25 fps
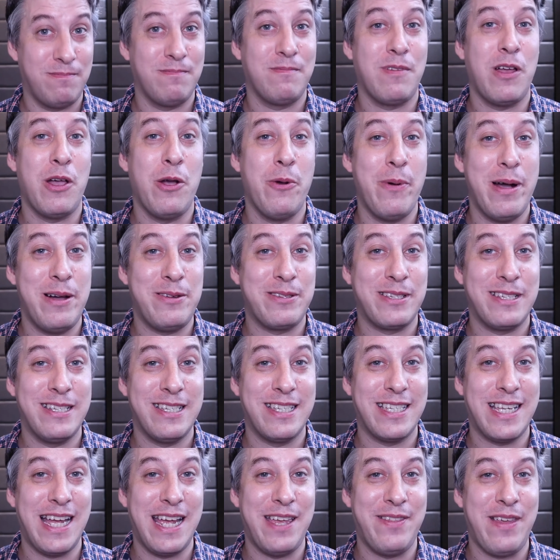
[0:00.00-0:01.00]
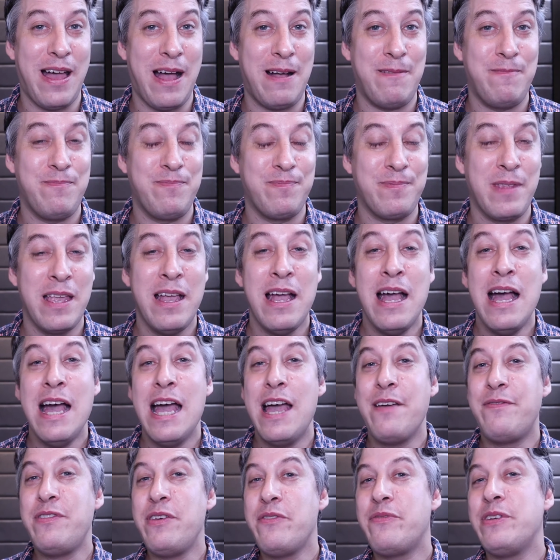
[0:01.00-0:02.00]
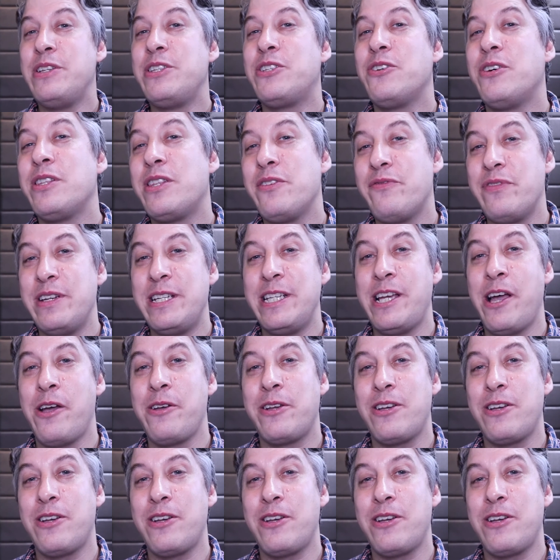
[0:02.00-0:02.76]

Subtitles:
Who else can say that? If you've enjoyed the video,